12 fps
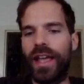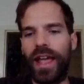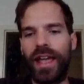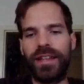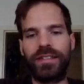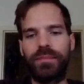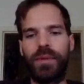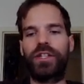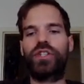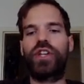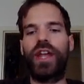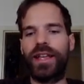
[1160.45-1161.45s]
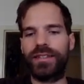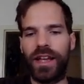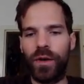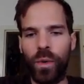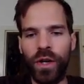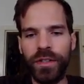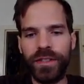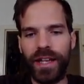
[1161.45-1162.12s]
as much as I want.